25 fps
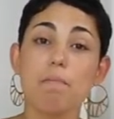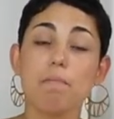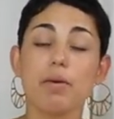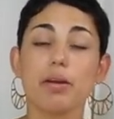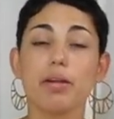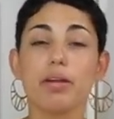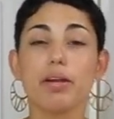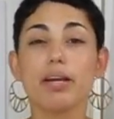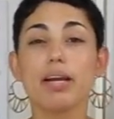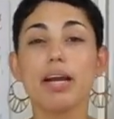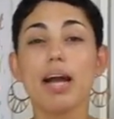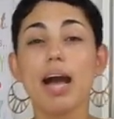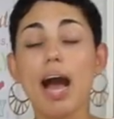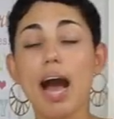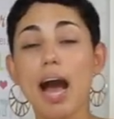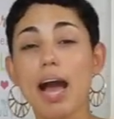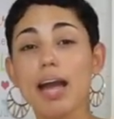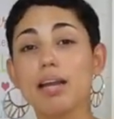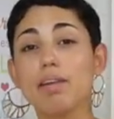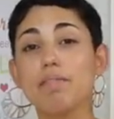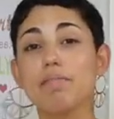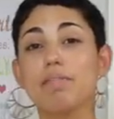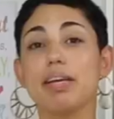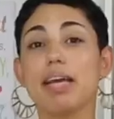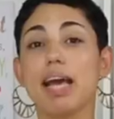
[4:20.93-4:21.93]
but you're
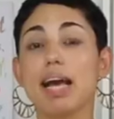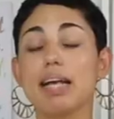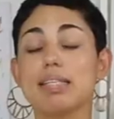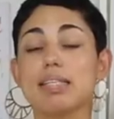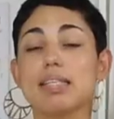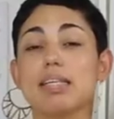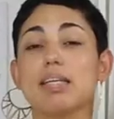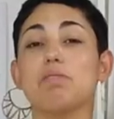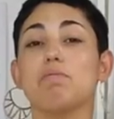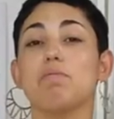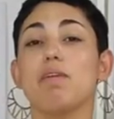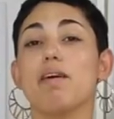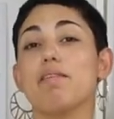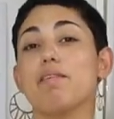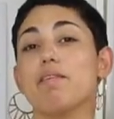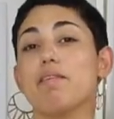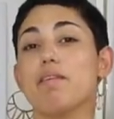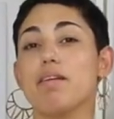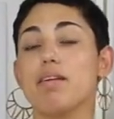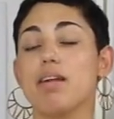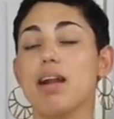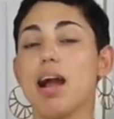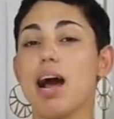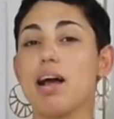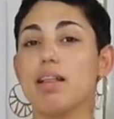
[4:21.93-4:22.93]
kind of guessing
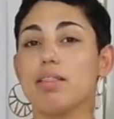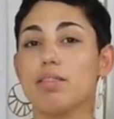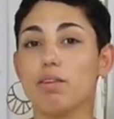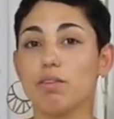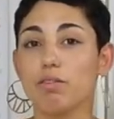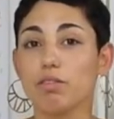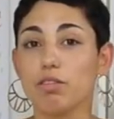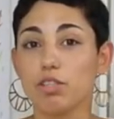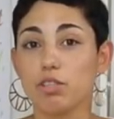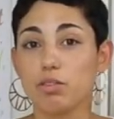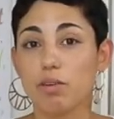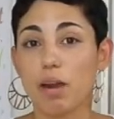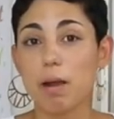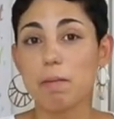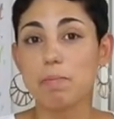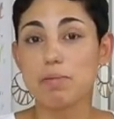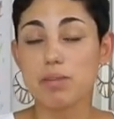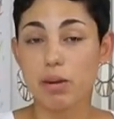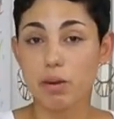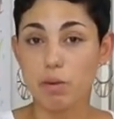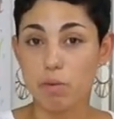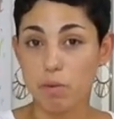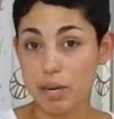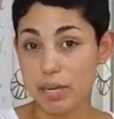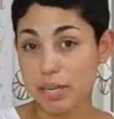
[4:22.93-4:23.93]
whether or not those
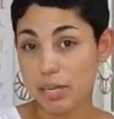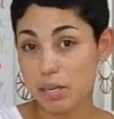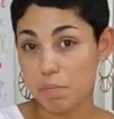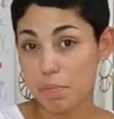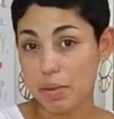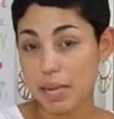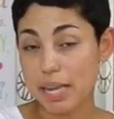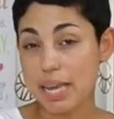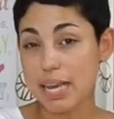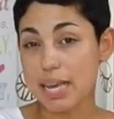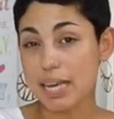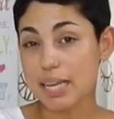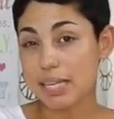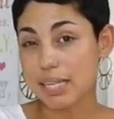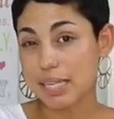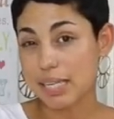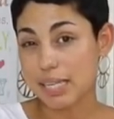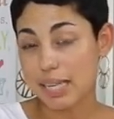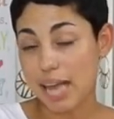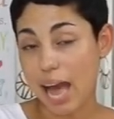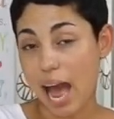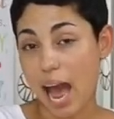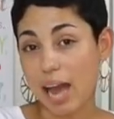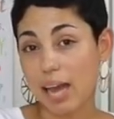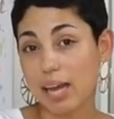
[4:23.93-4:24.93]
stripes are going to be
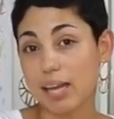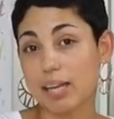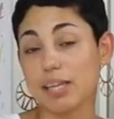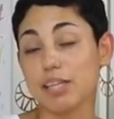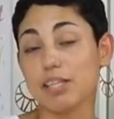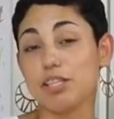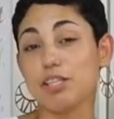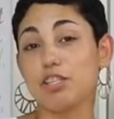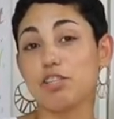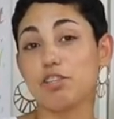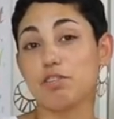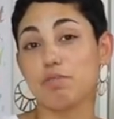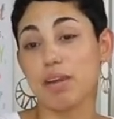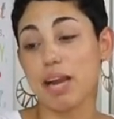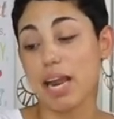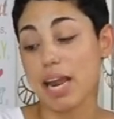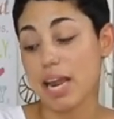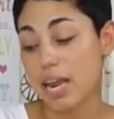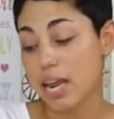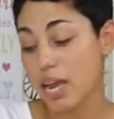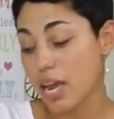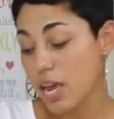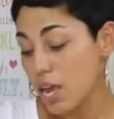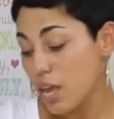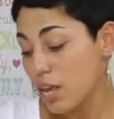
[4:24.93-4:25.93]
exactly
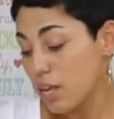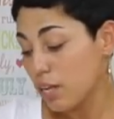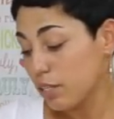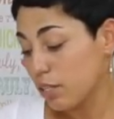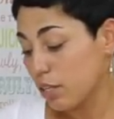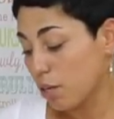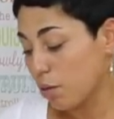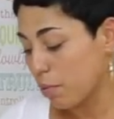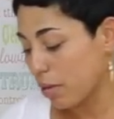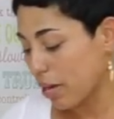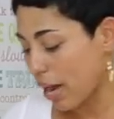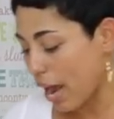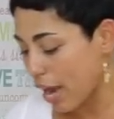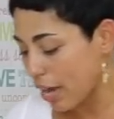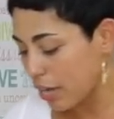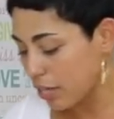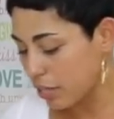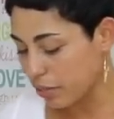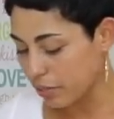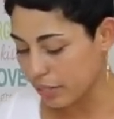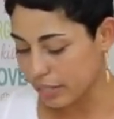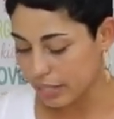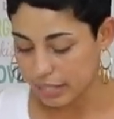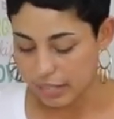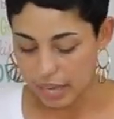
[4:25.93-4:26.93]
straight. So what I
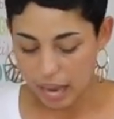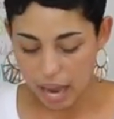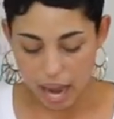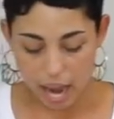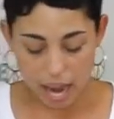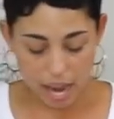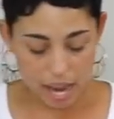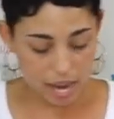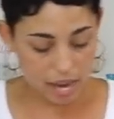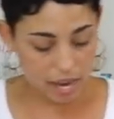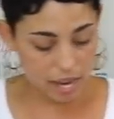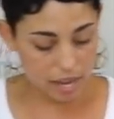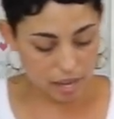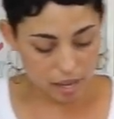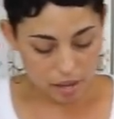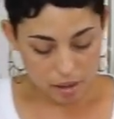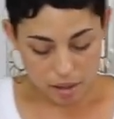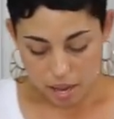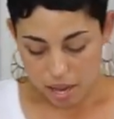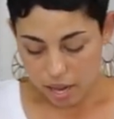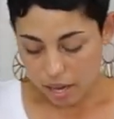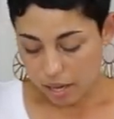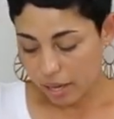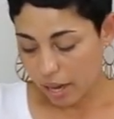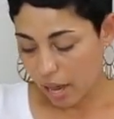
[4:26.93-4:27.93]
do is I
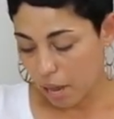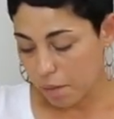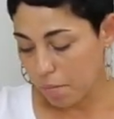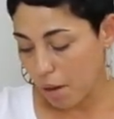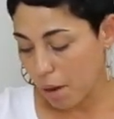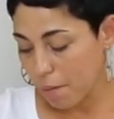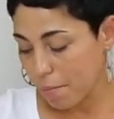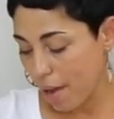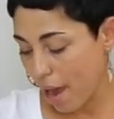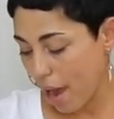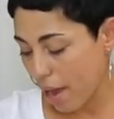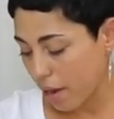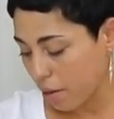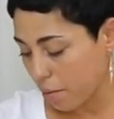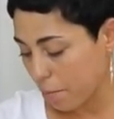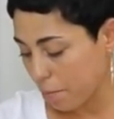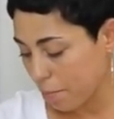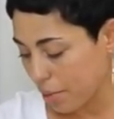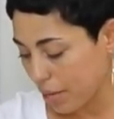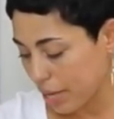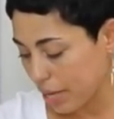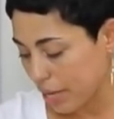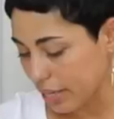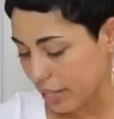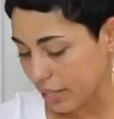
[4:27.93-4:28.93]
lay my pattern
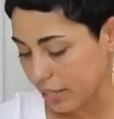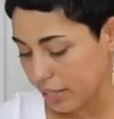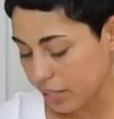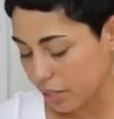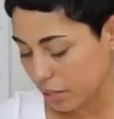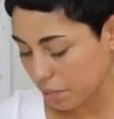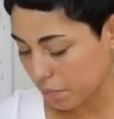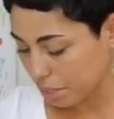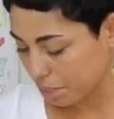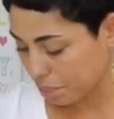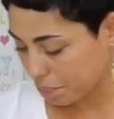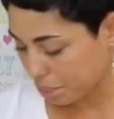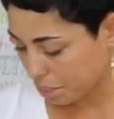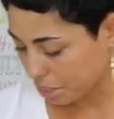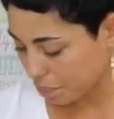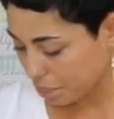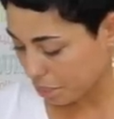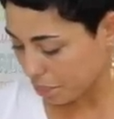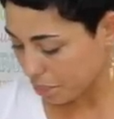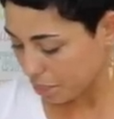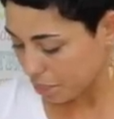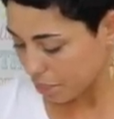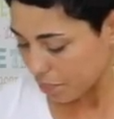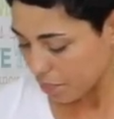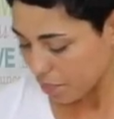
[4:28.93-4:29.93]
piece
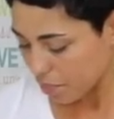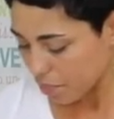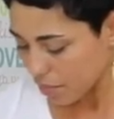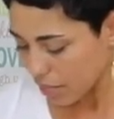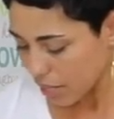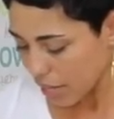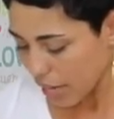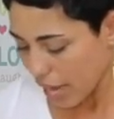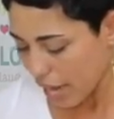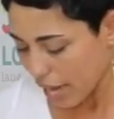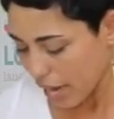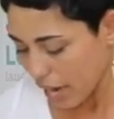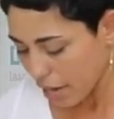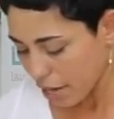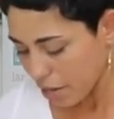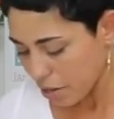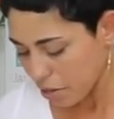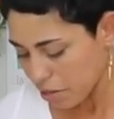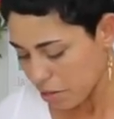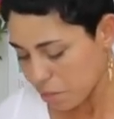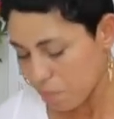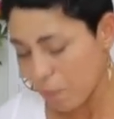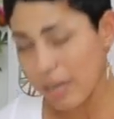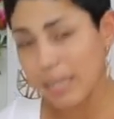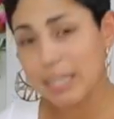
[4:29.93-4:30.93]
and I
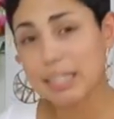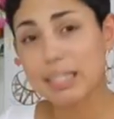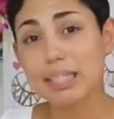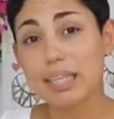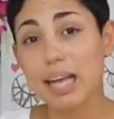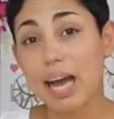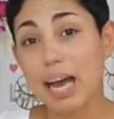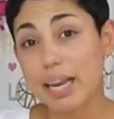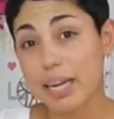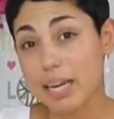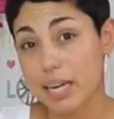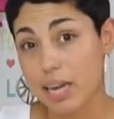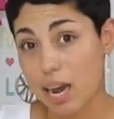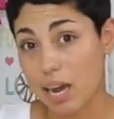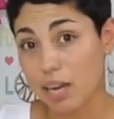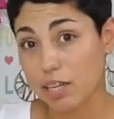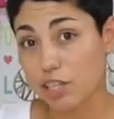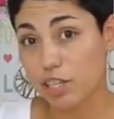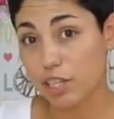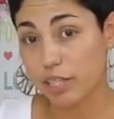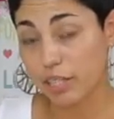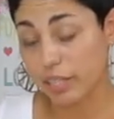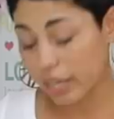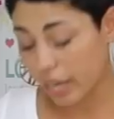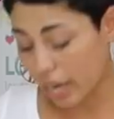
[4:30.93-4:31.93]
use my side
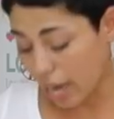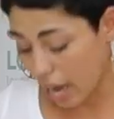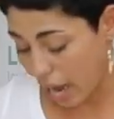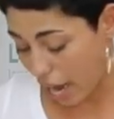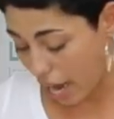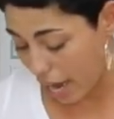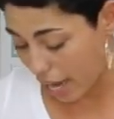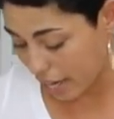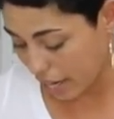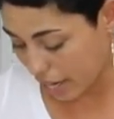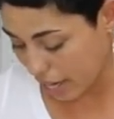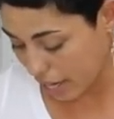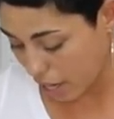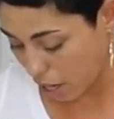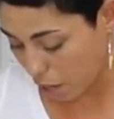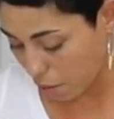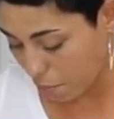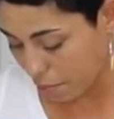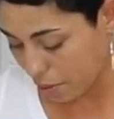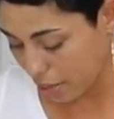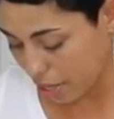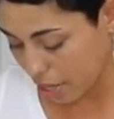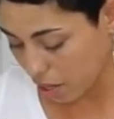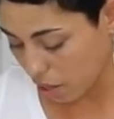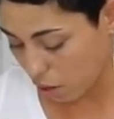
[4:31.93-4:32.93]
notch as a guide and
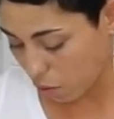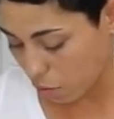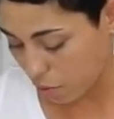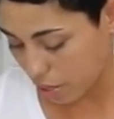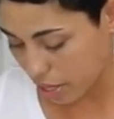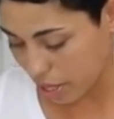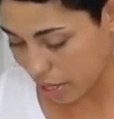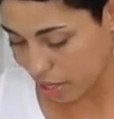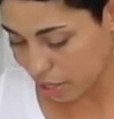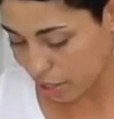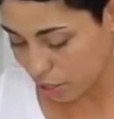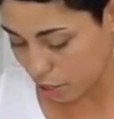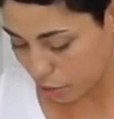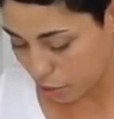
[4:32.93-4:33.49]
I'll put it on one of the